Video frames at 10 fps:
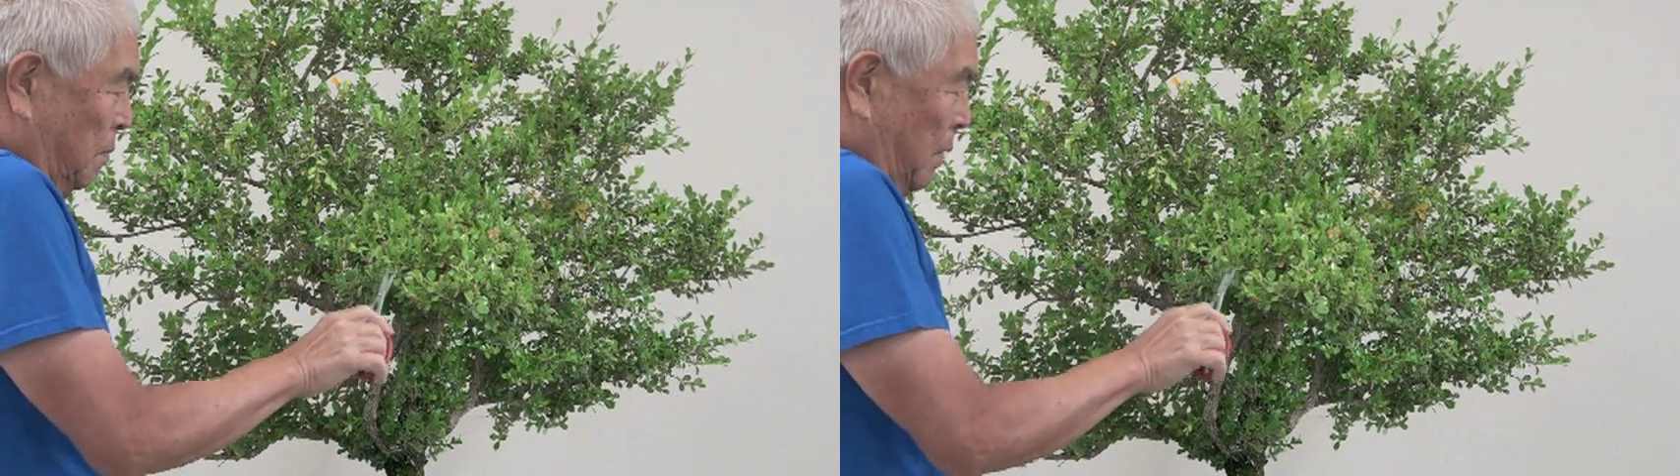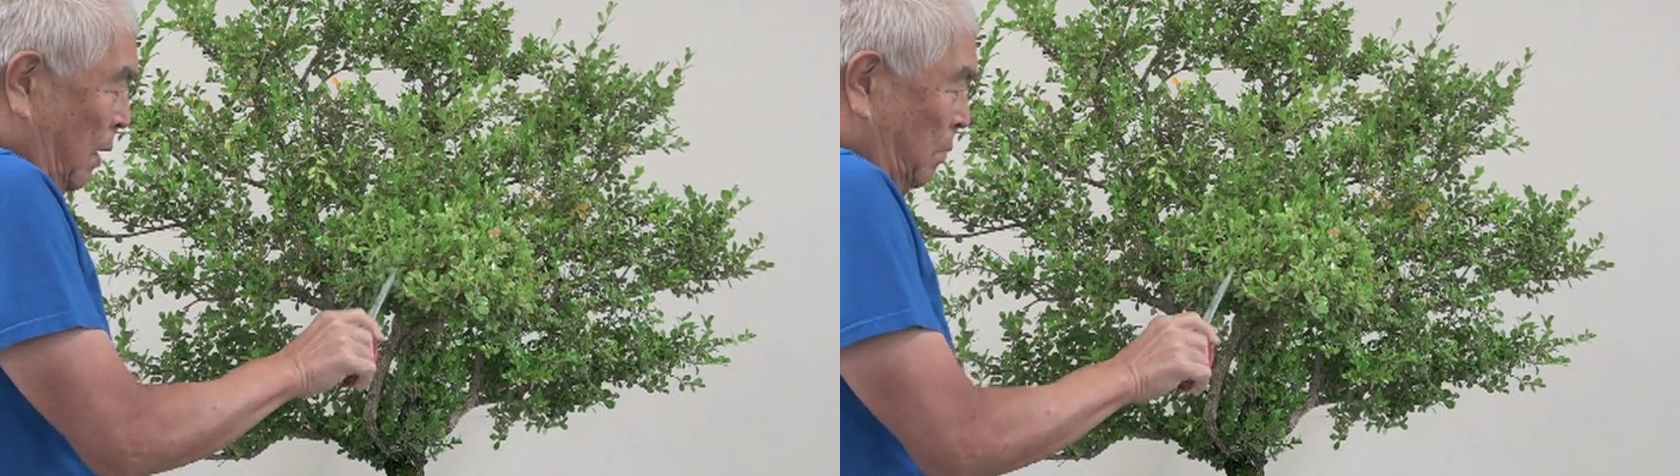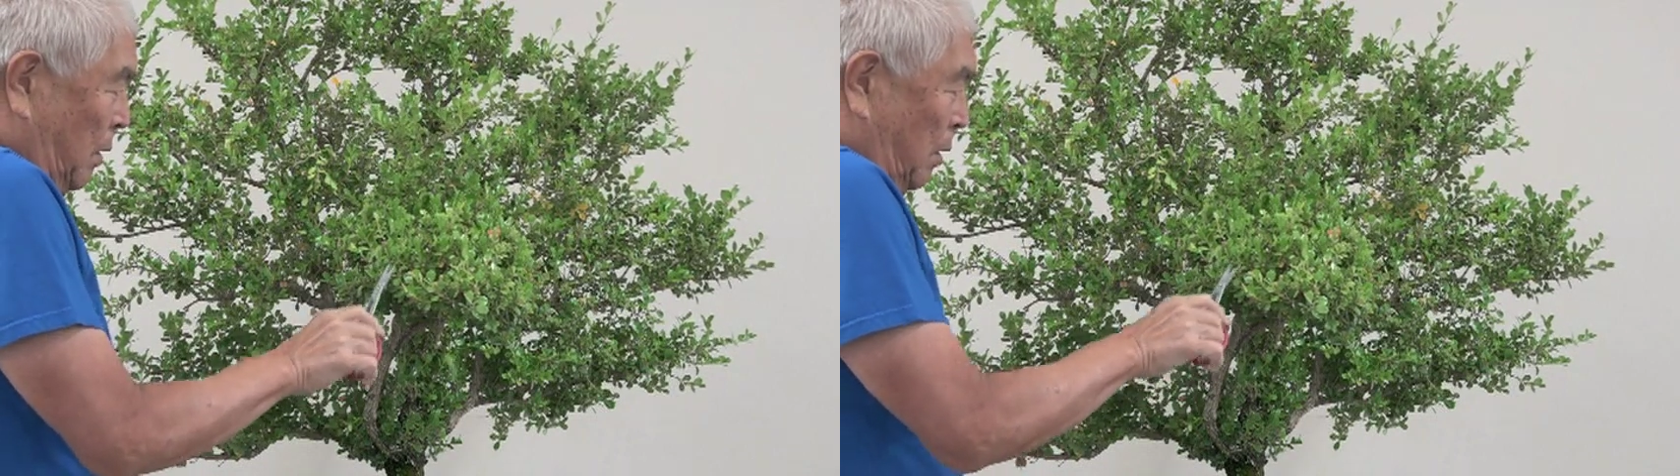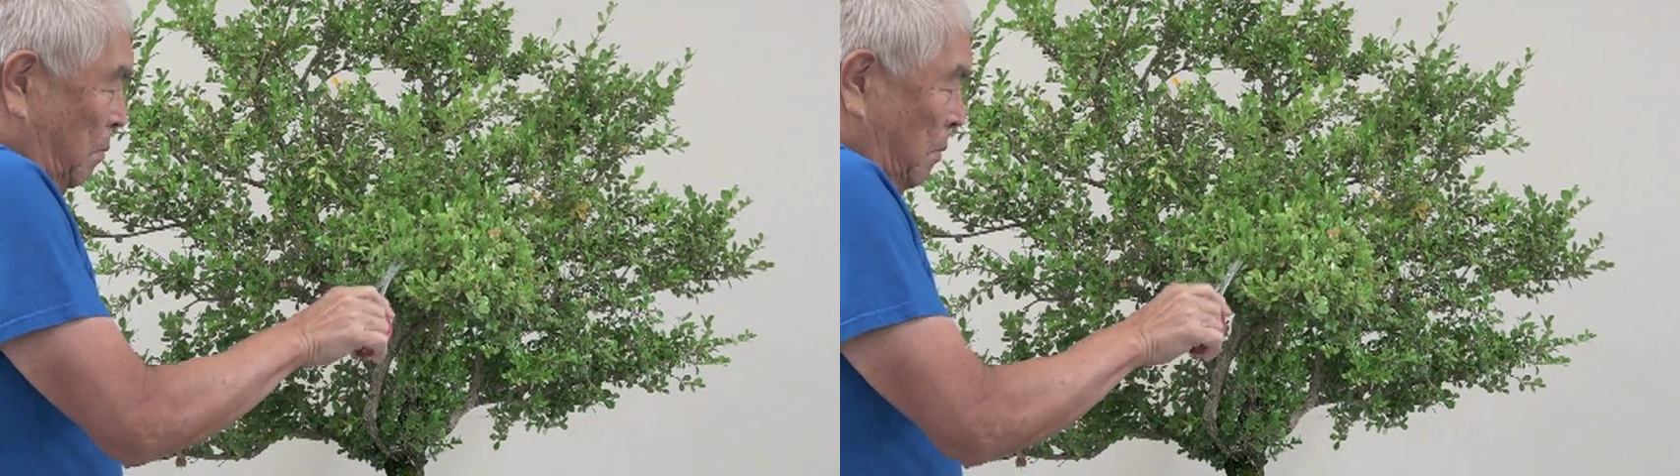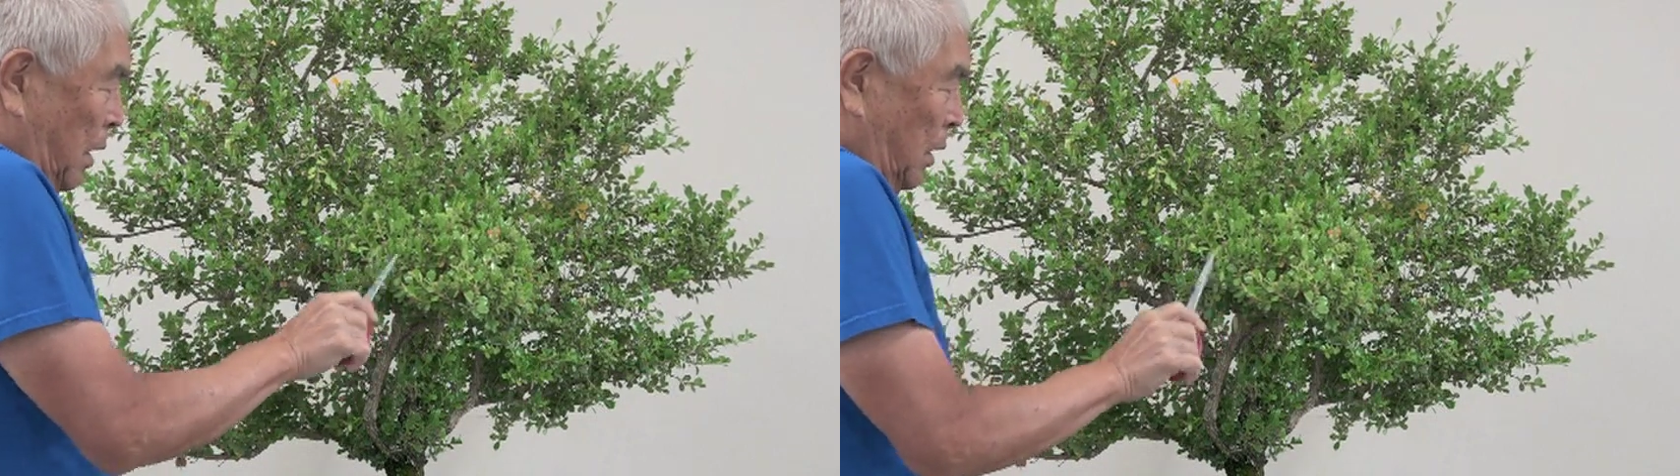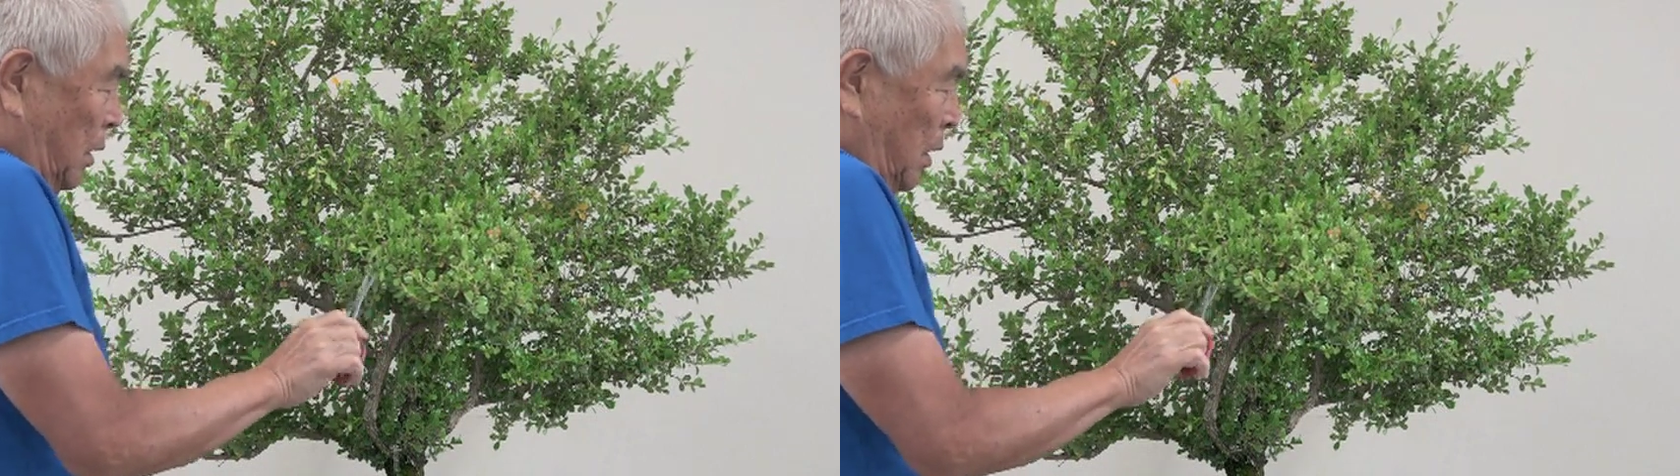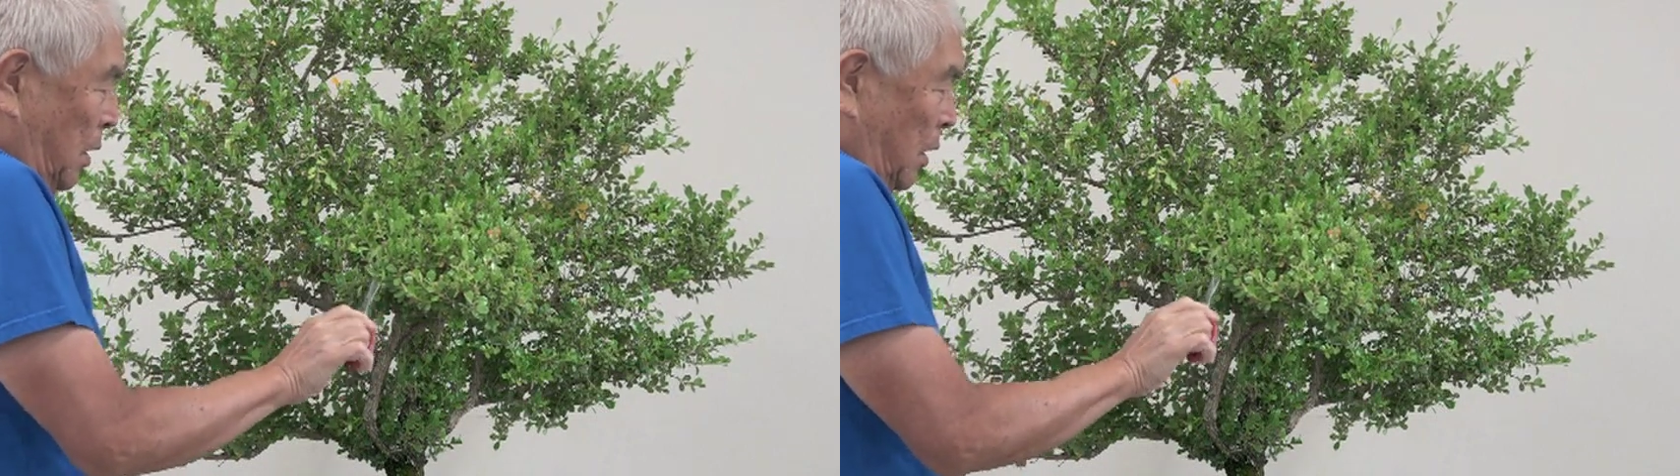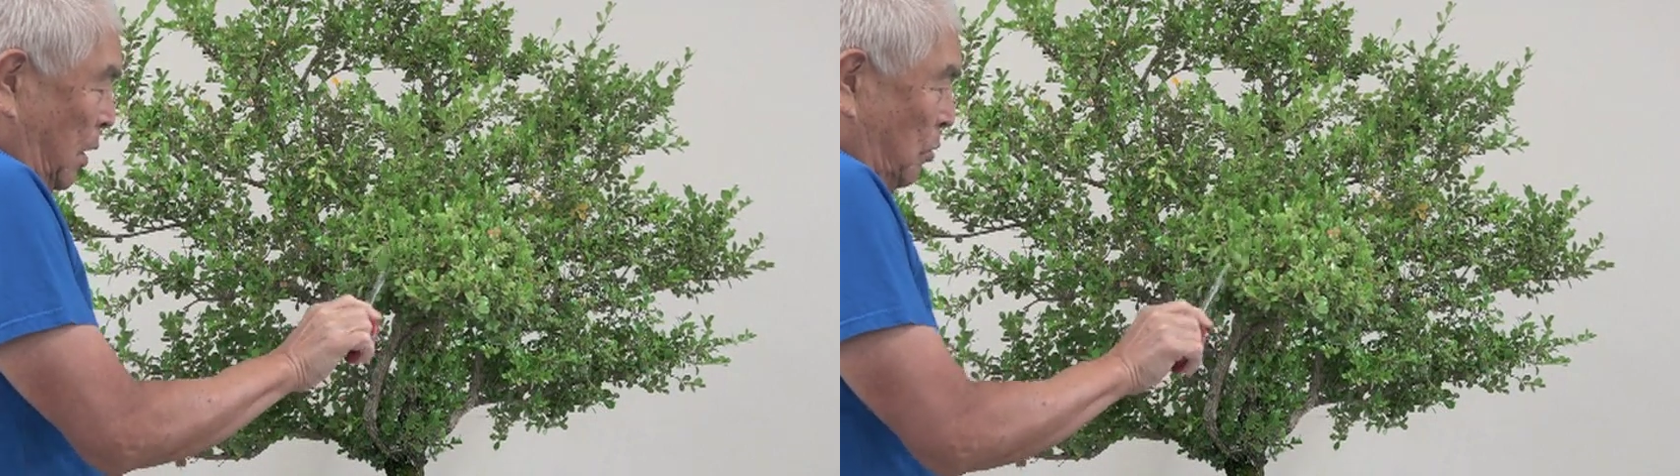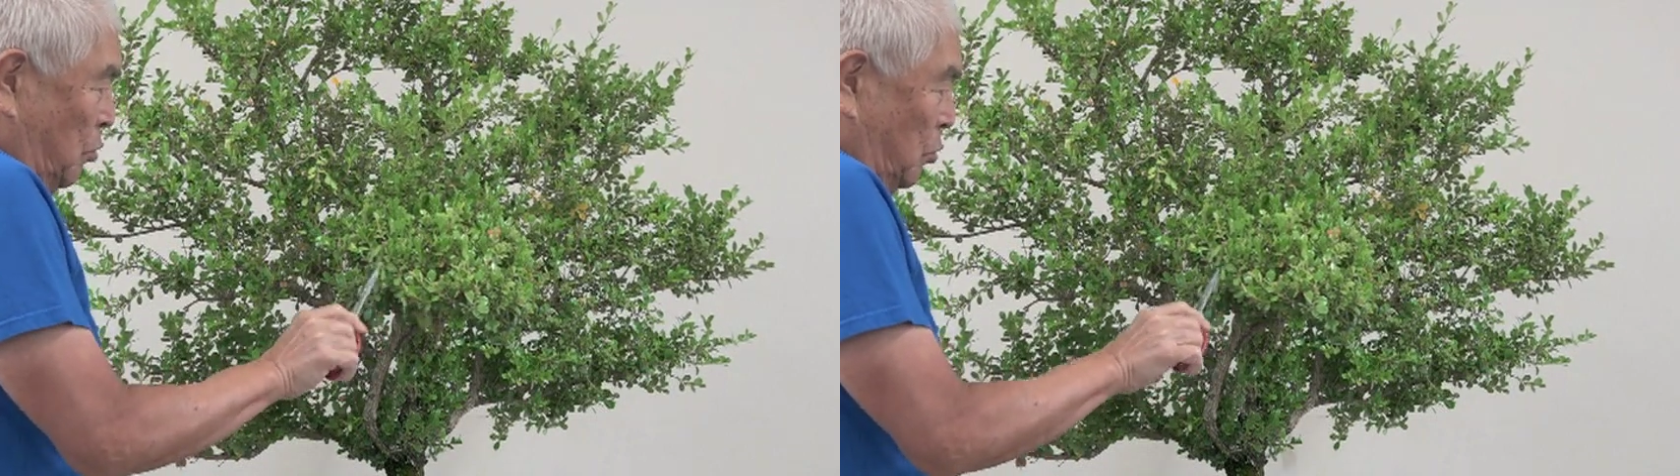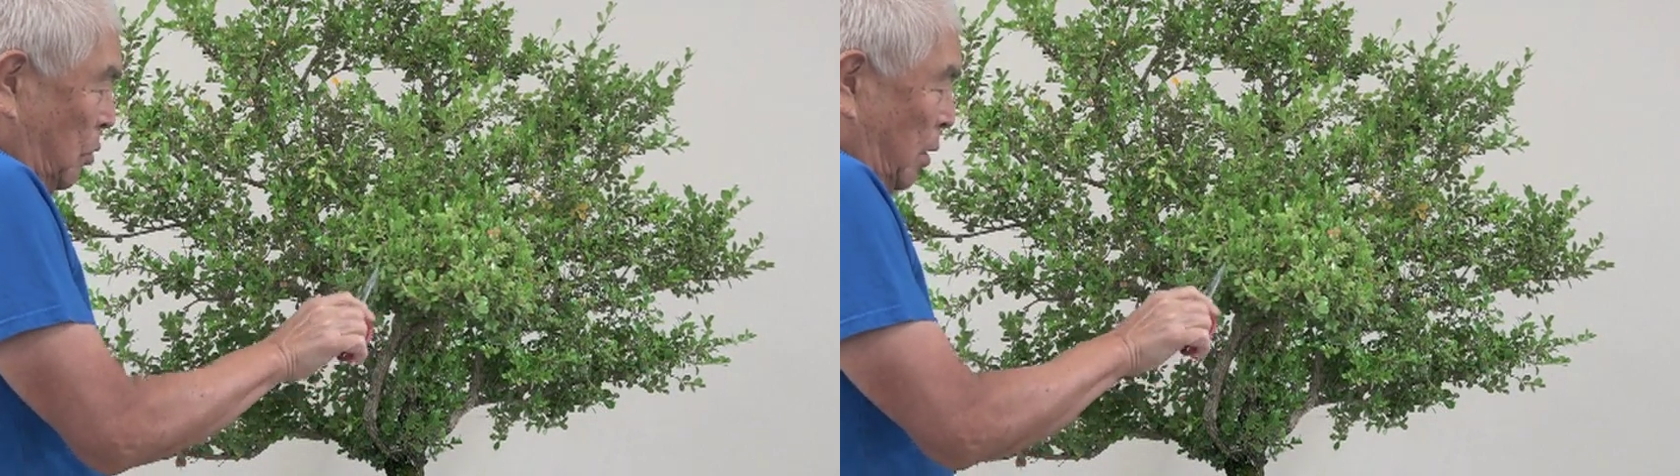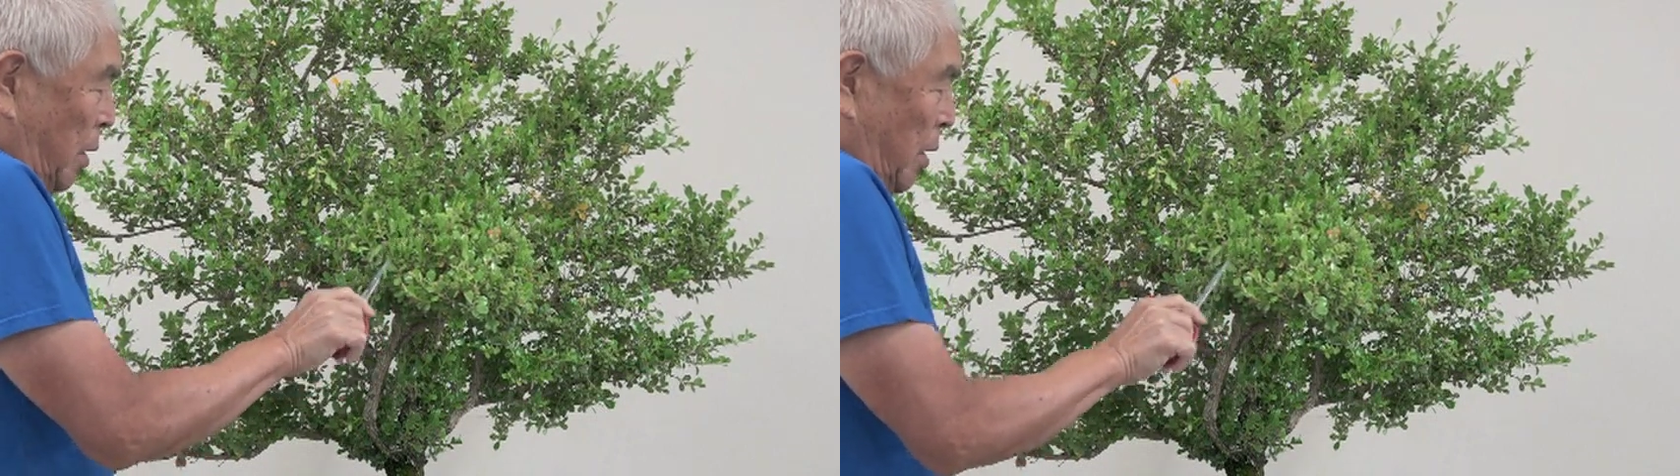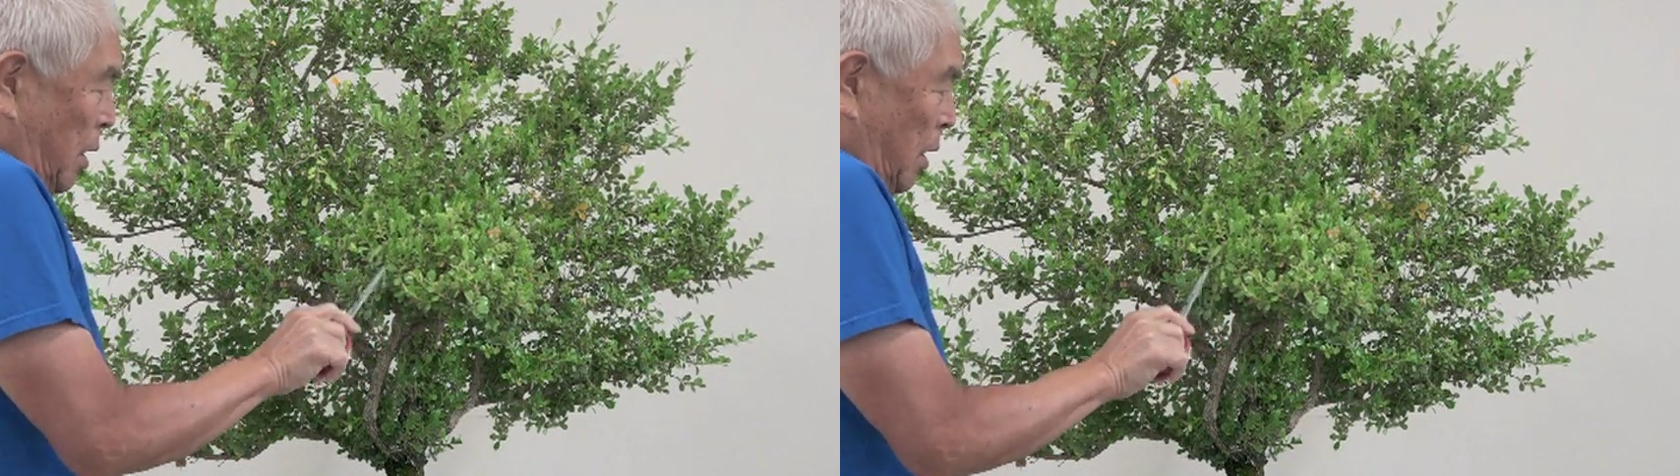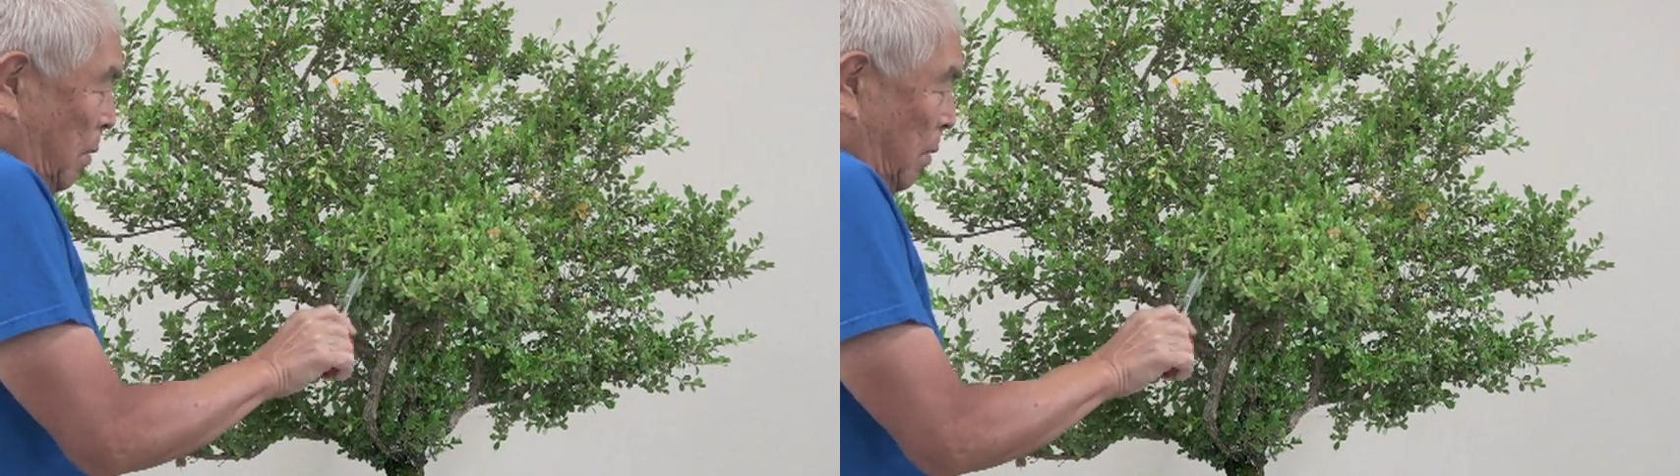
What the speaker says: maybe making it into a